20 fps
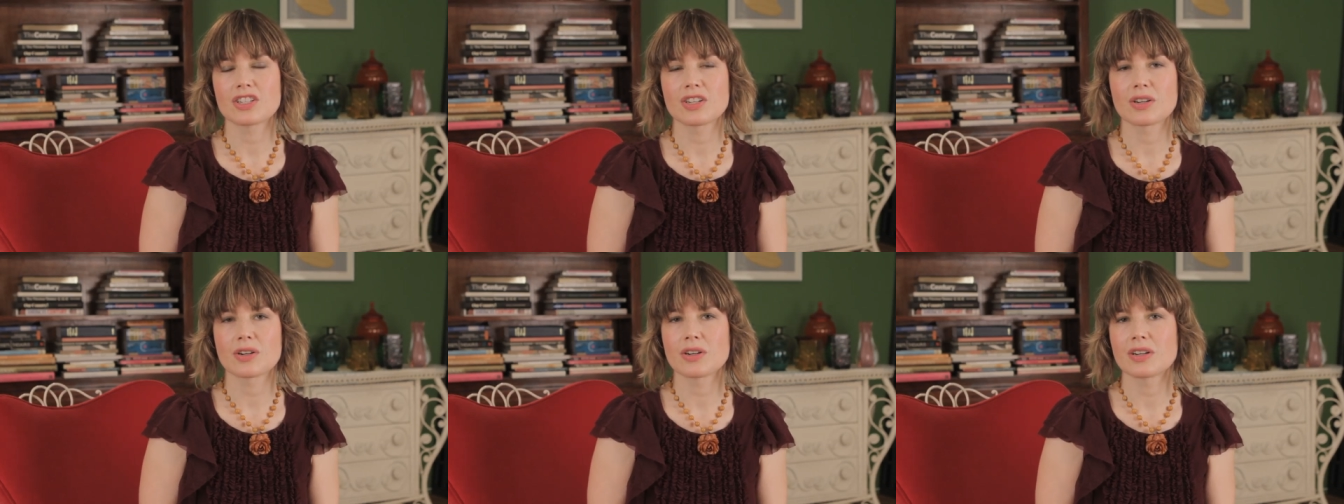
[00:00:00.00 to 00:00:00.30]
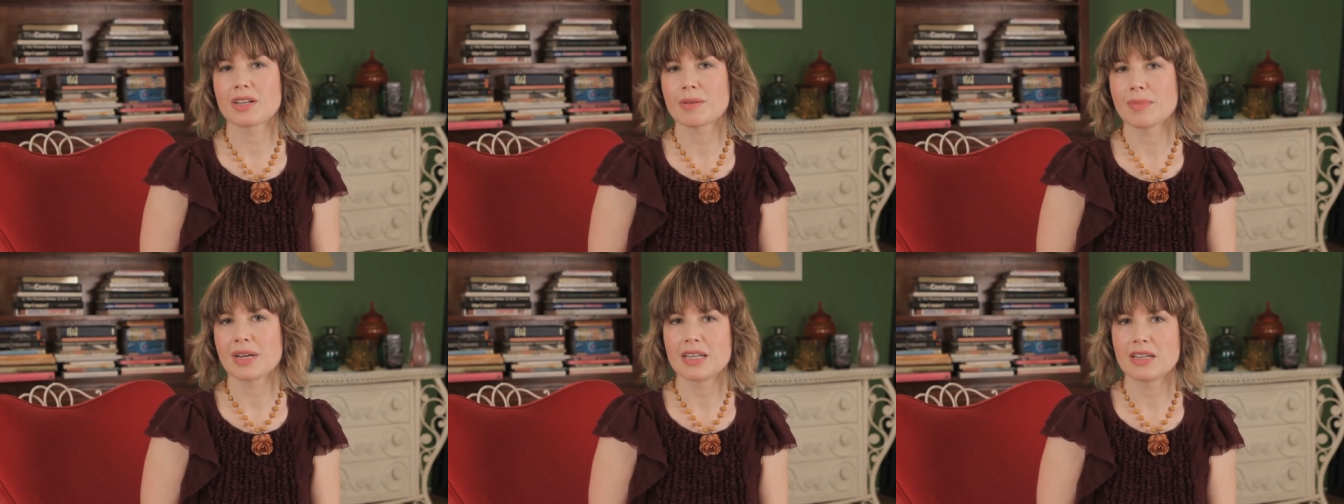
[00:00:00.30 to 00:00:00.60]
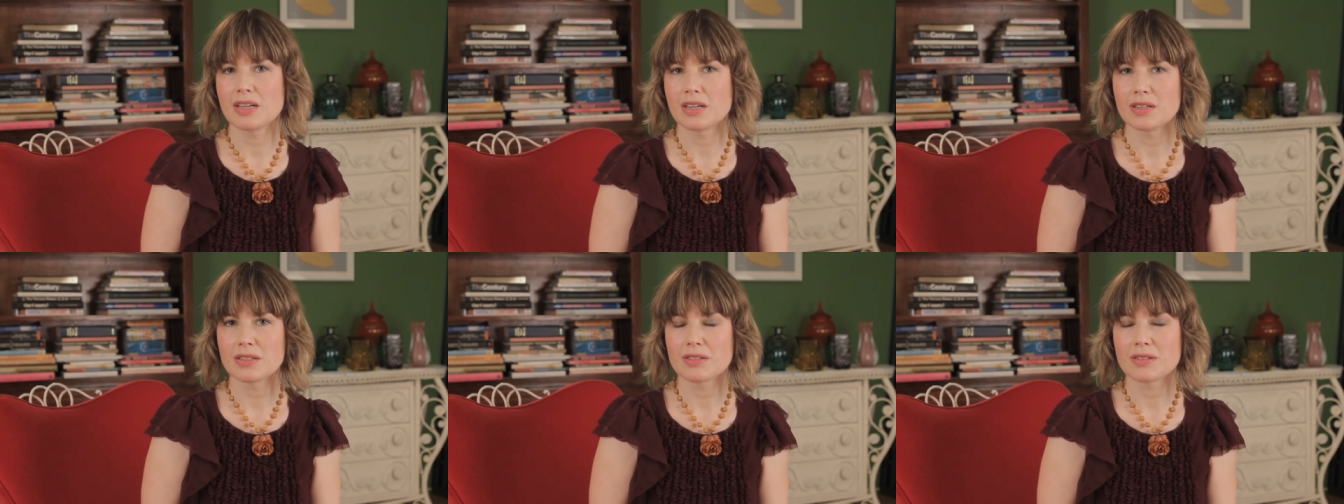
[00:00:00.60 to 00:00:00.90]
you're hurting my
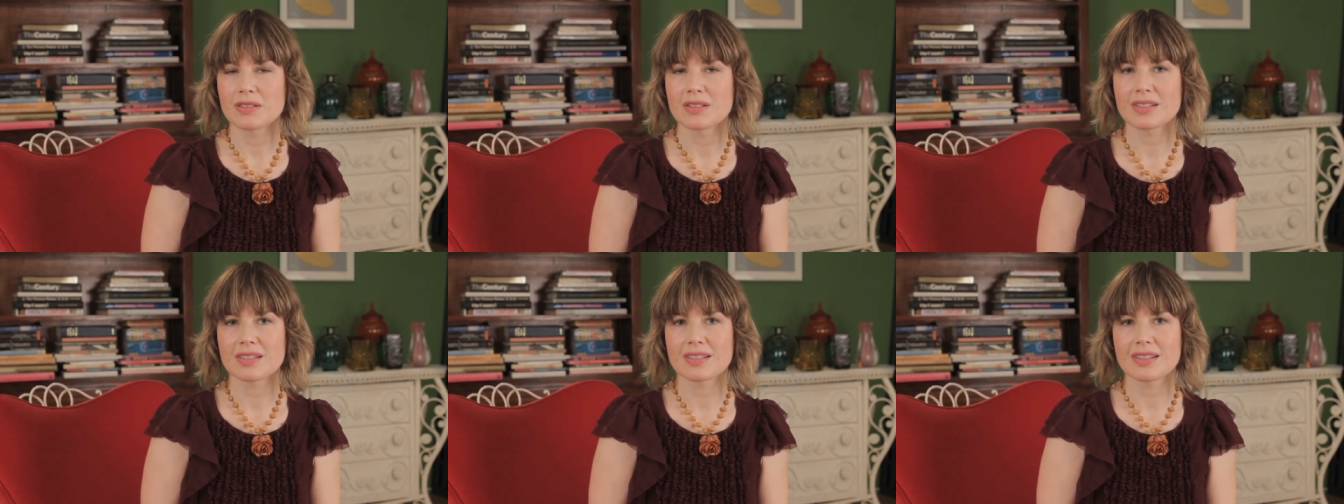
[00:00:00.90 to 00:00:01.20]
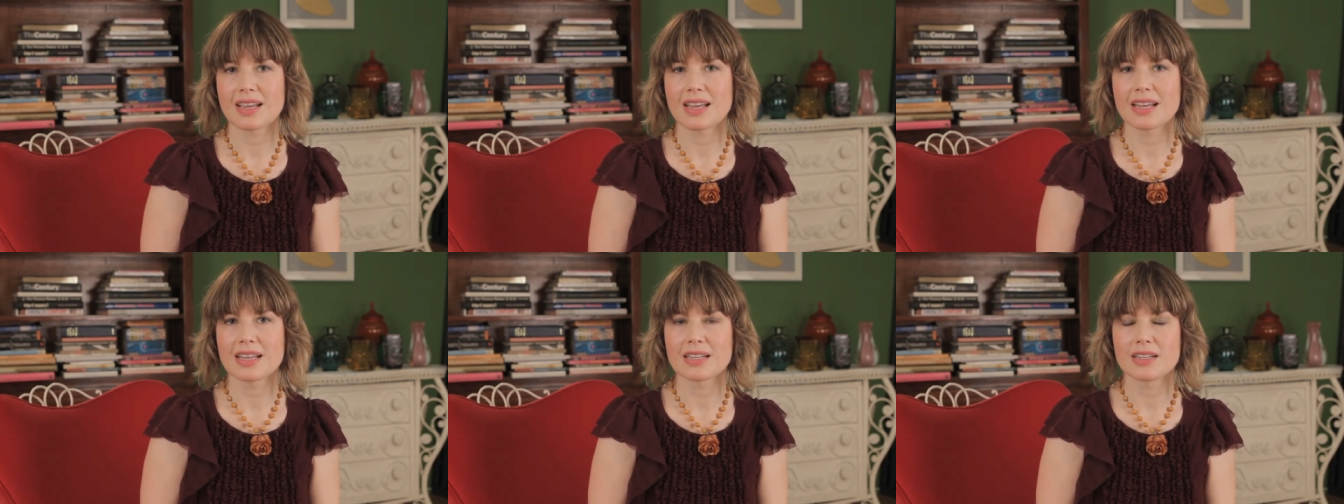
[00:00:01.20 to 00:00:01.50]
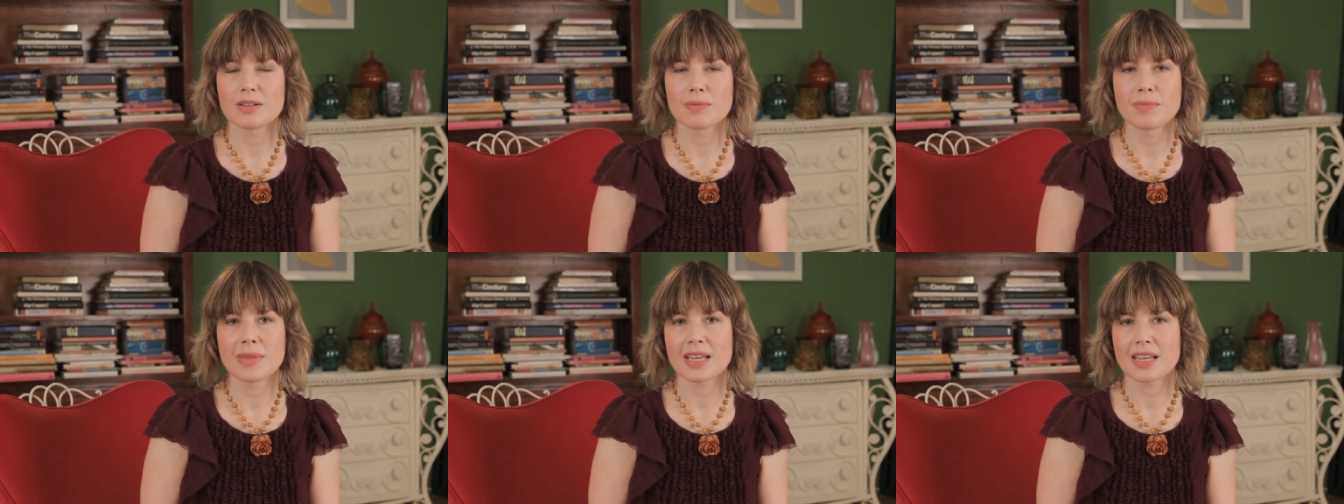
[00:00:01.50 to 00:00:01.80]
nose and
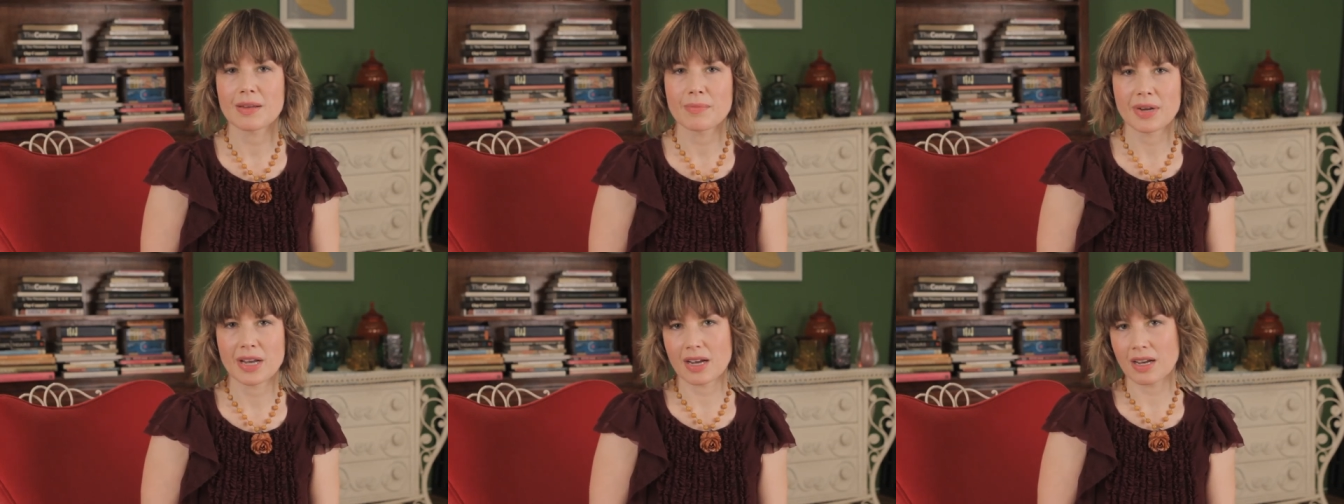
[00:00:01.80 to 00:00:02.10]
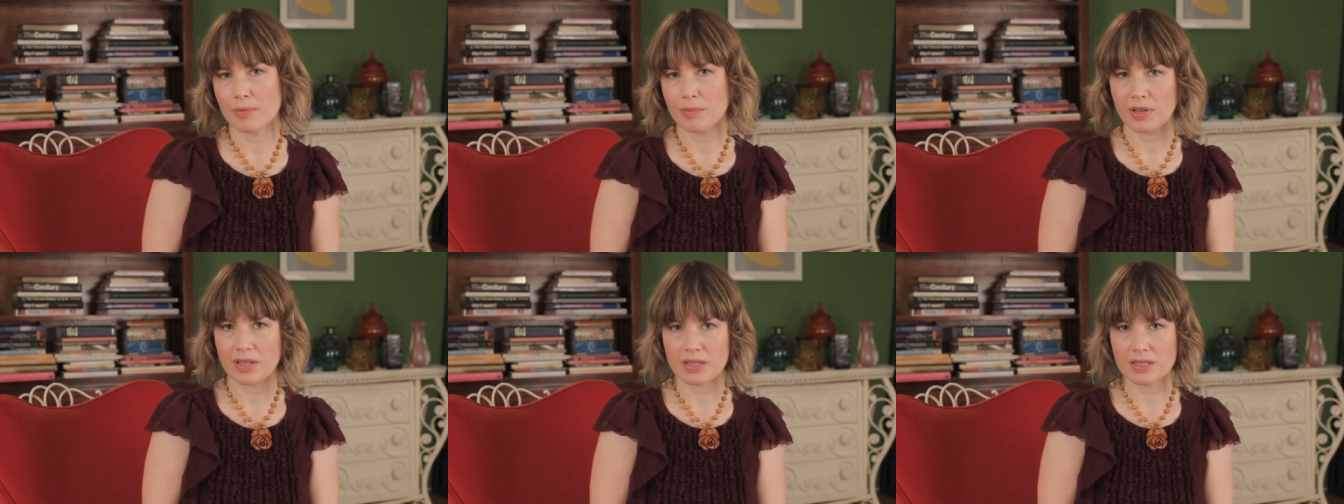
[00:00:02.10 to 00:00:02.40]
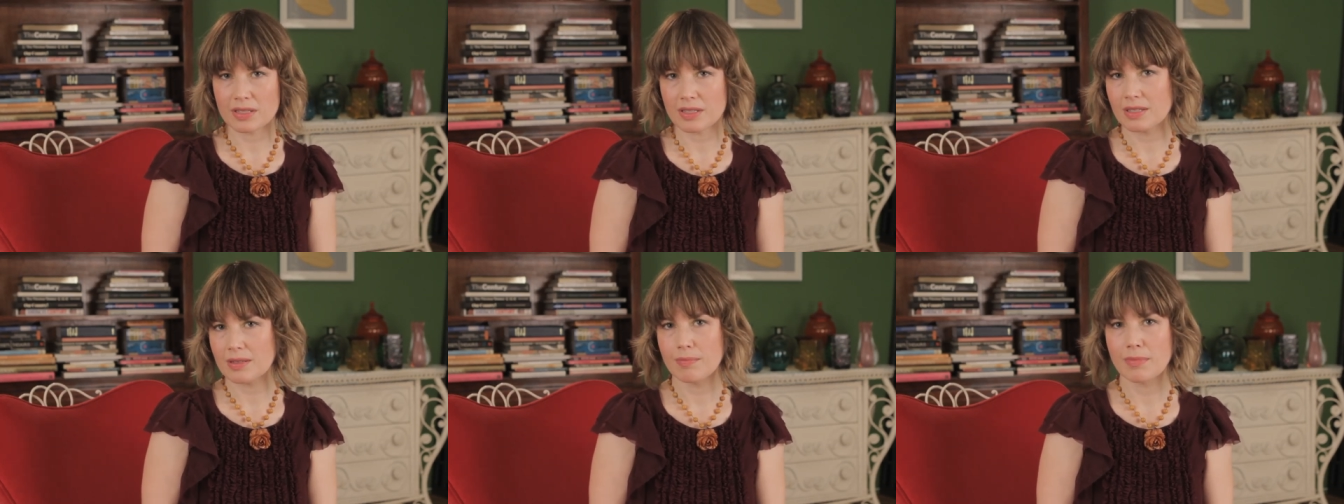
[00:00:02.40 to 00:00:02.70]
you're making my
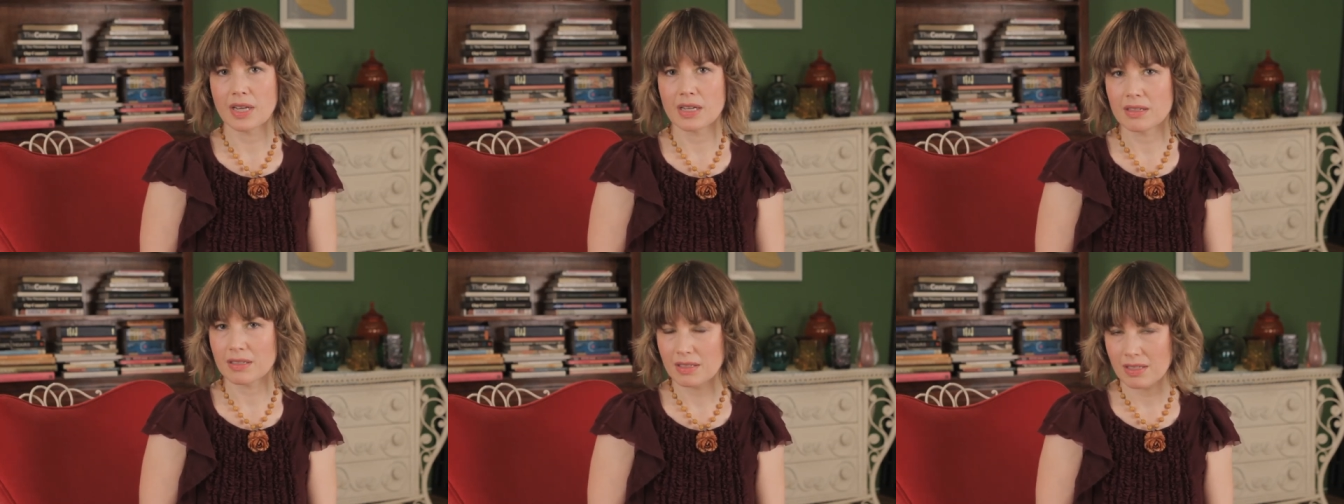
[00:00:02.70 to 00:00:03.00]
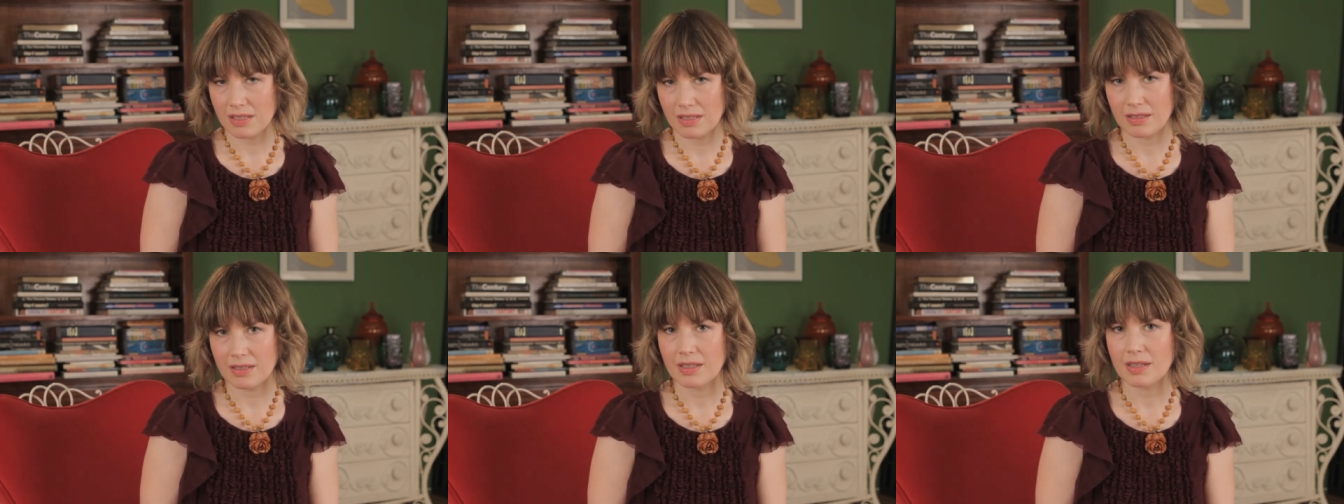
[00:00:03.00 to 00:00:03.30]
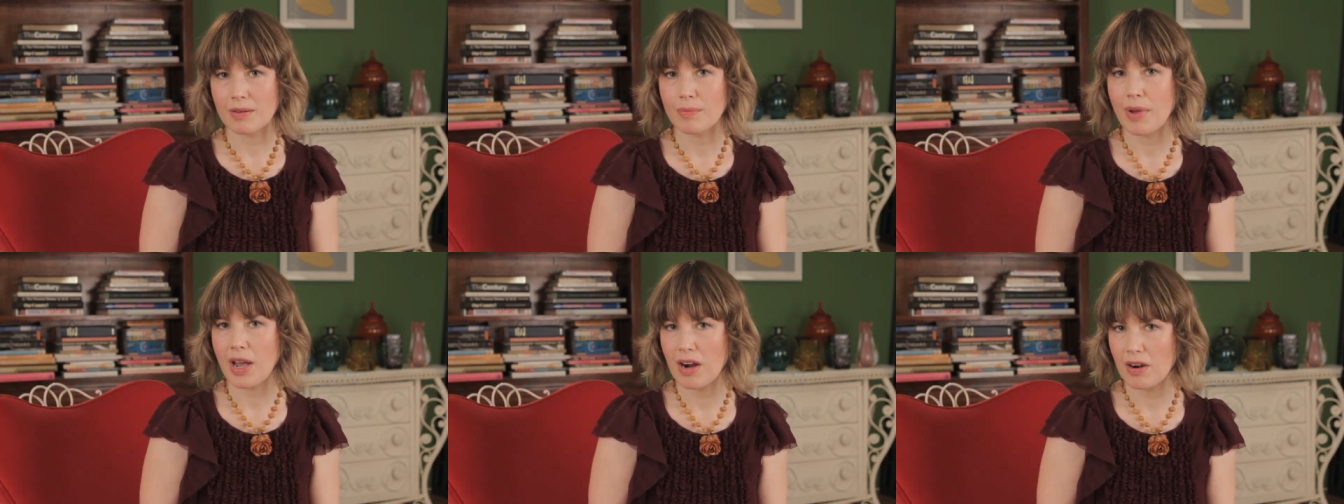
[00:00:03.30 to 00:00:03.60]
eyeballs melt
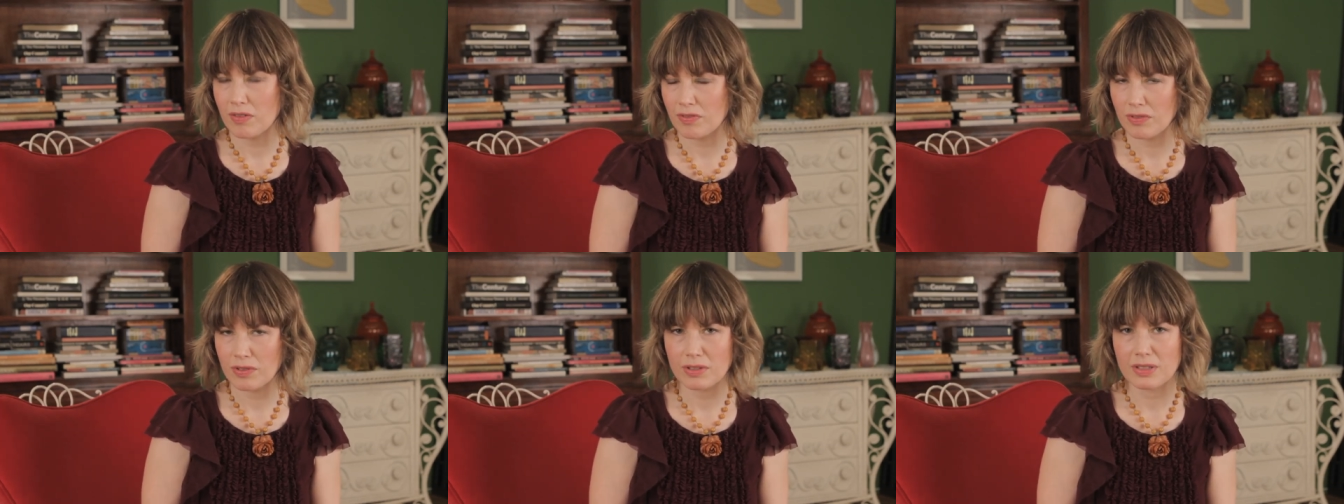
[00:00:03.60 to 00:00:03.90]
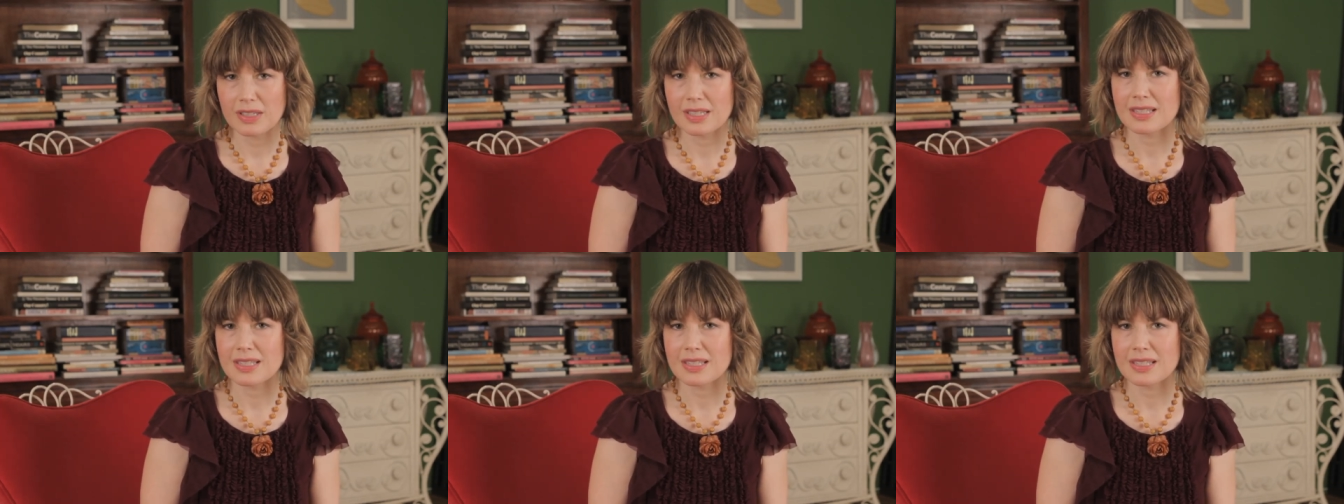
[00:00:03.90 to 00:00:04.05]
powerful.